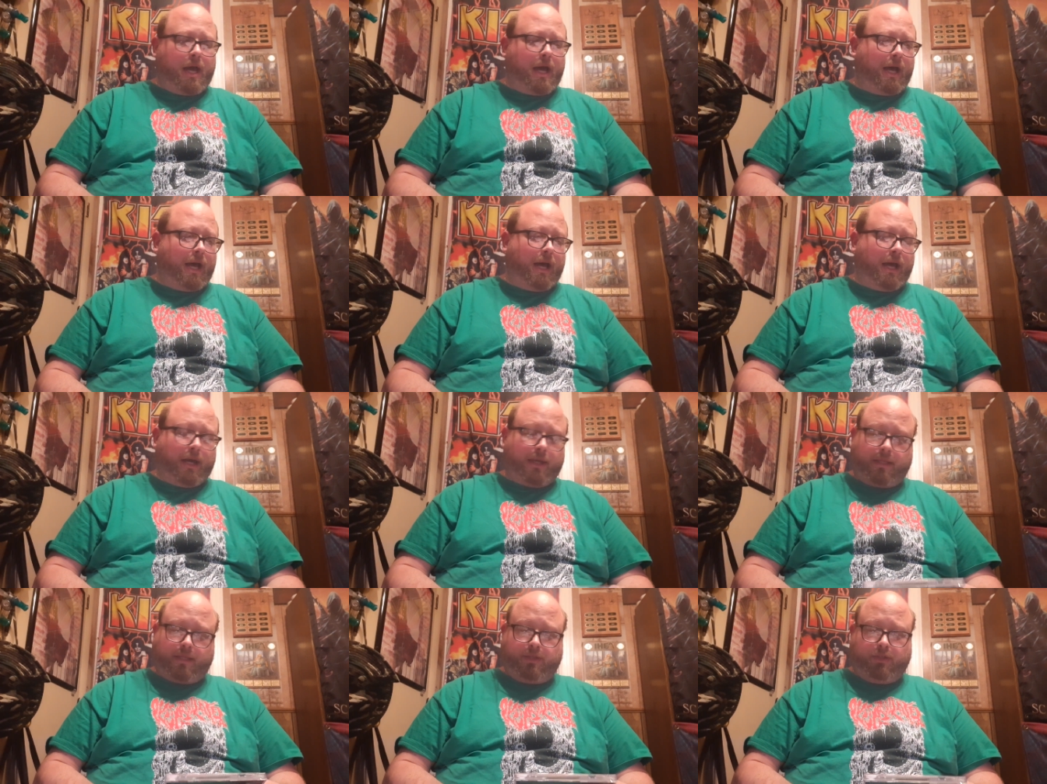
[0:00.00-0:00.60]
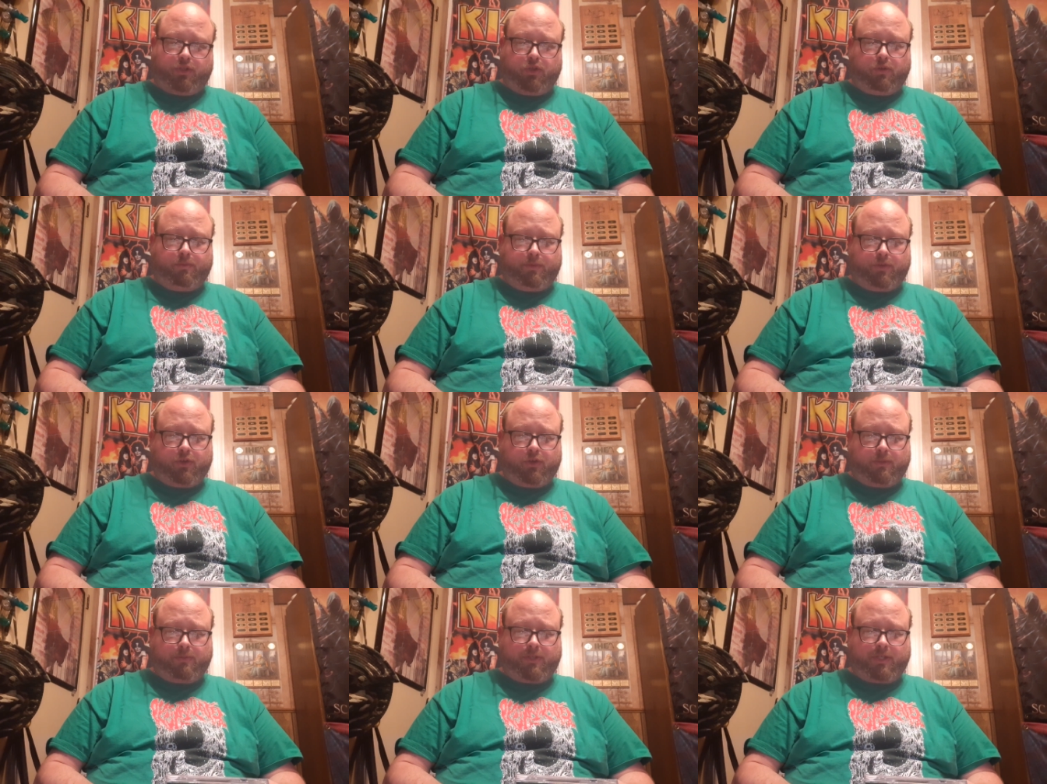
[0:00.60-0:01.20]
uh,
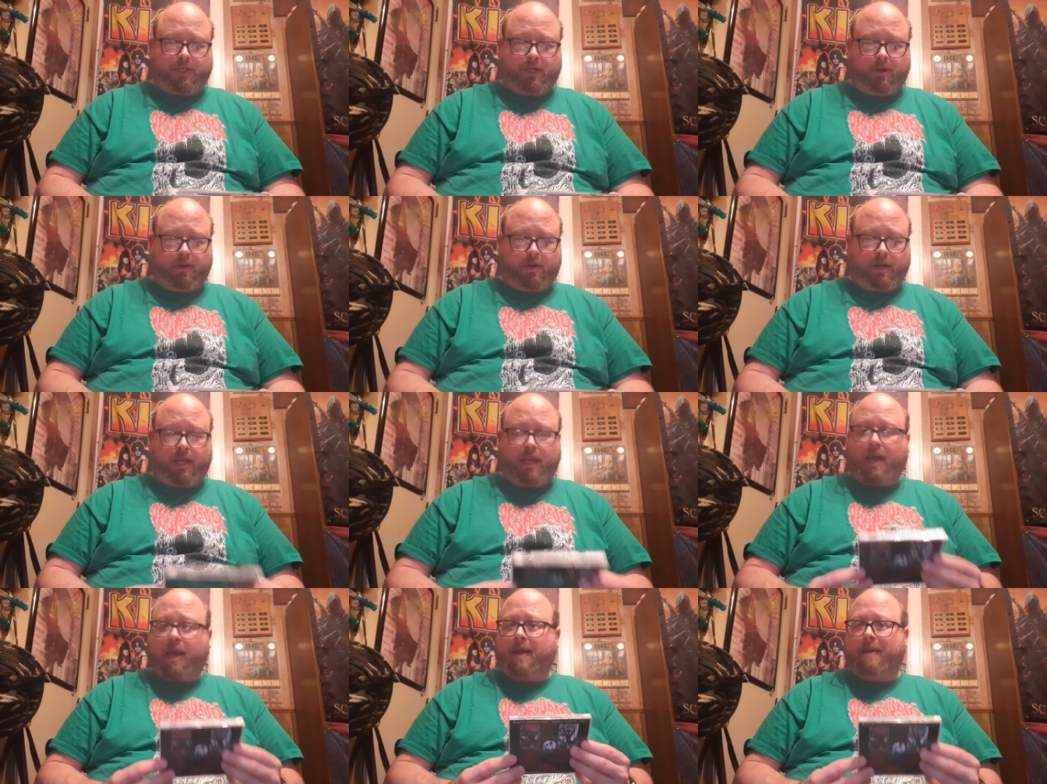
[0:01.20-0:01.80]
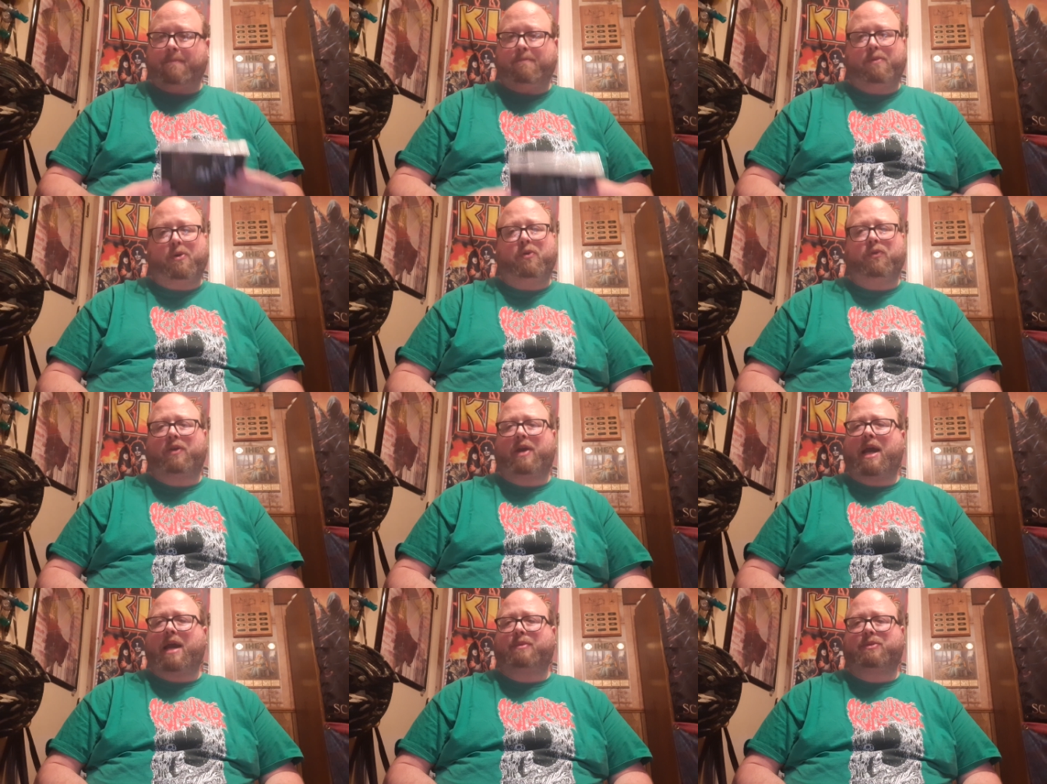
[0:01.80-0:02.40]
Doomed to Obscurity, and
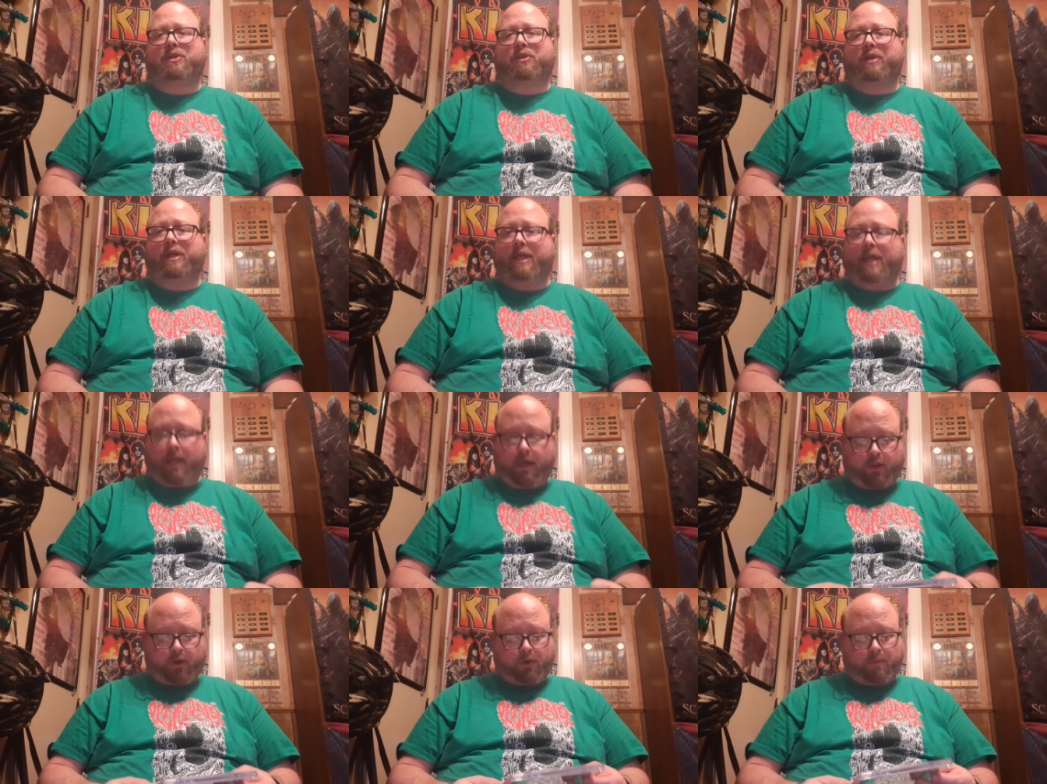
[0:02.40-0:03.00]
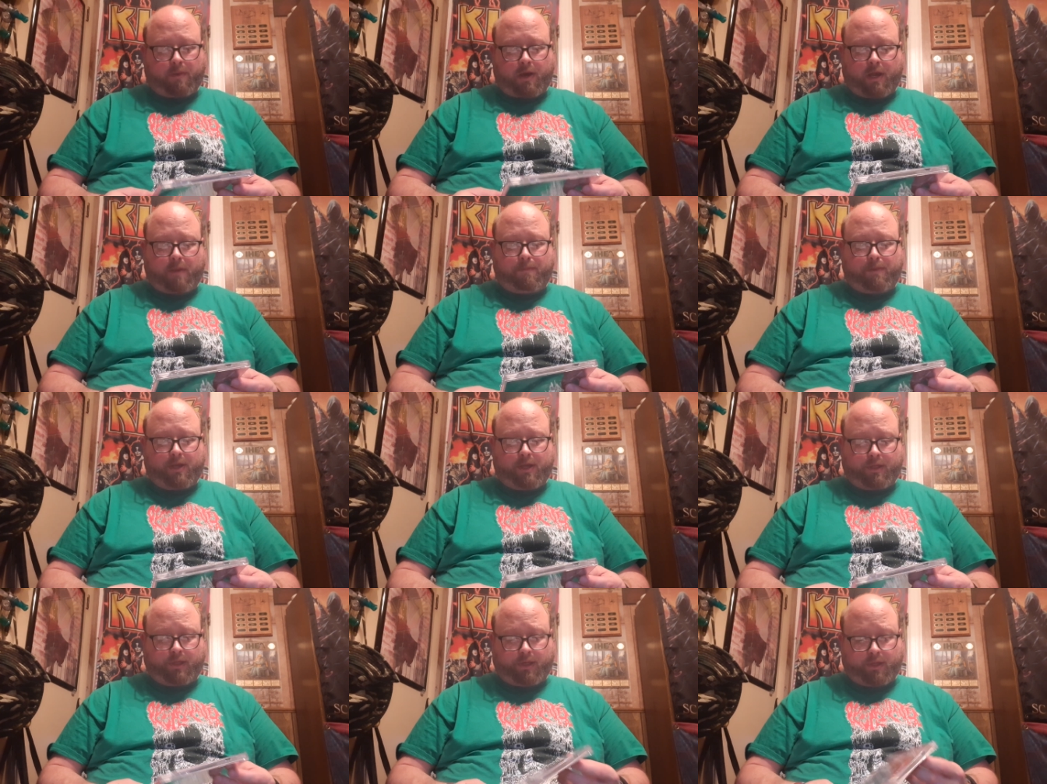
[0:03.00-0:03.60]
both are absolutely killer in my
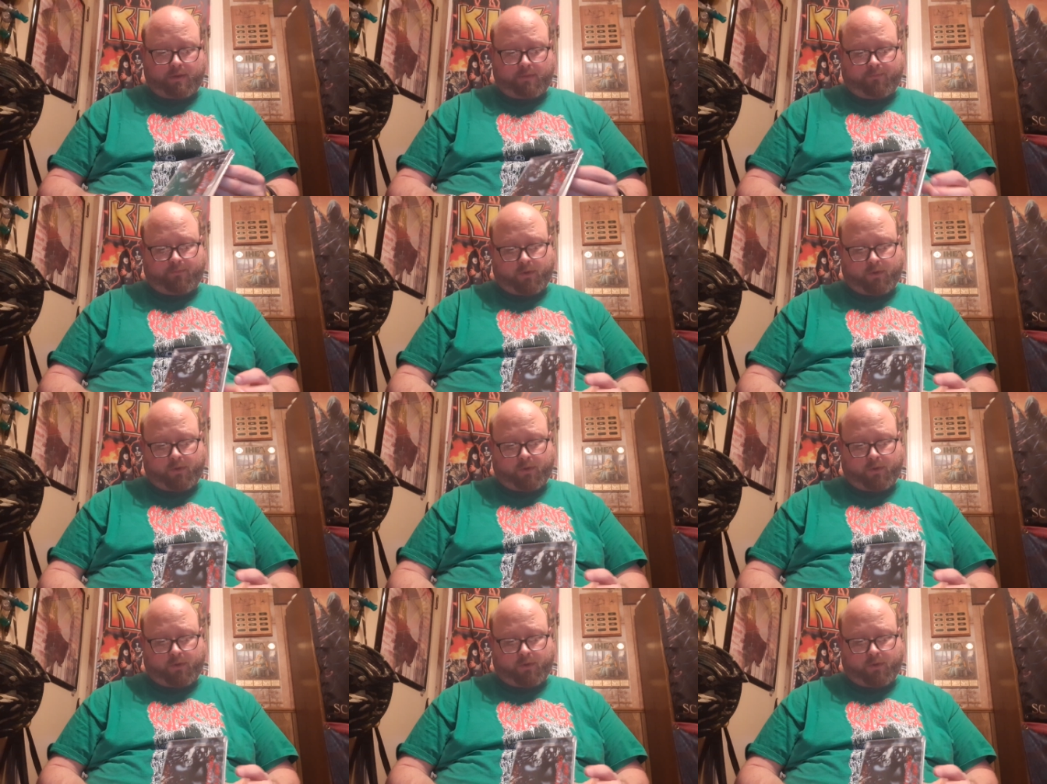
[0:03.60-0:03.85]
opinion.